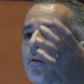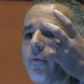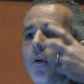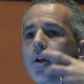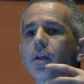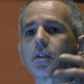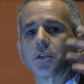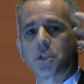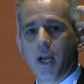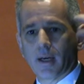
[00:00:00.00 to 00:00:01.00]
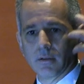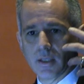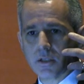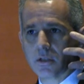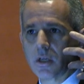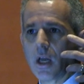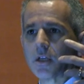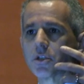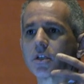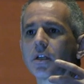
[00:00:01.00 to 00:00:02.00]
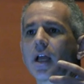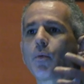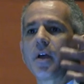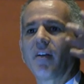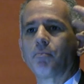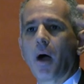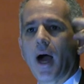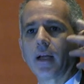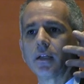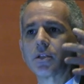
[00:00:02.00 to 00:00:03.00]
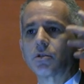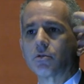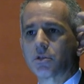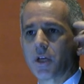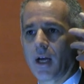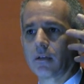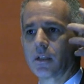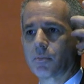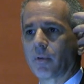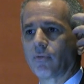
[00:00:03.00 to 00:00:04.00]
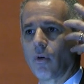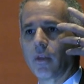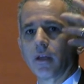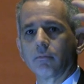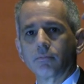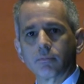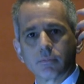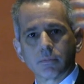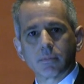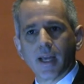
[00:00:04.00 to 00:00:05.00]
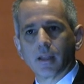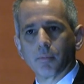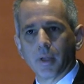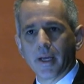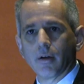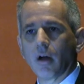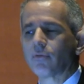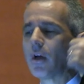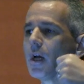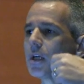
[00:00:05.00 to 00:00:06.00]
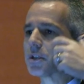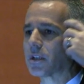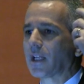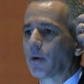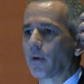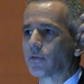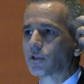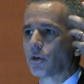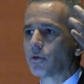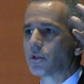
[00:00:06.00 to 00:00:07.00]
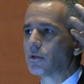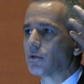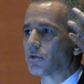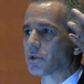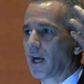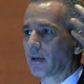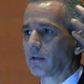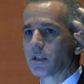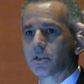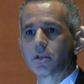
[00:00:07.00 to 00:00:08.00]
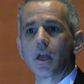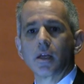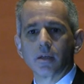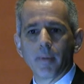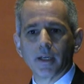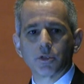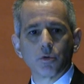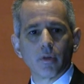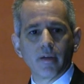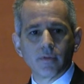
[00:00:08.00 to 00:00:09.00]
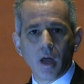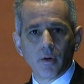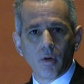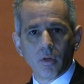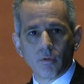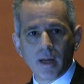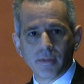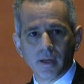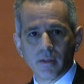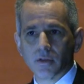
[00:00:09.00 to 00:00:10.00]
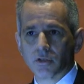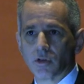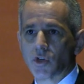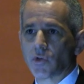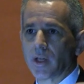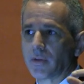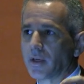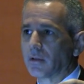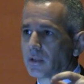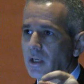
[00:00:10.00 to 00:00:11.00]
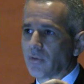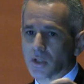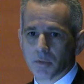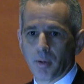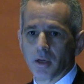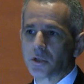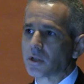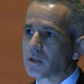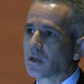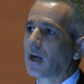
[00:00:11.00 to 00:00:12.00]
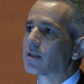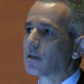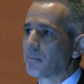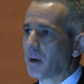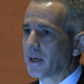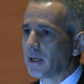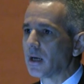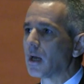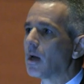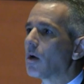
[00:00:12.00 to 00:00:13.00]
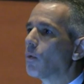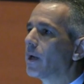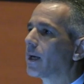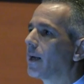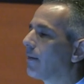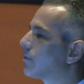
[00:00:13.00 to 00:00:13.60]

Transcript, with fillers: converted into checklists, just like we have pilots use checklists before they take the plane off, just like we have surgeons use checklists to make sure they've done all the right thing in the surgery and didn't leave a sponge inside somebody we can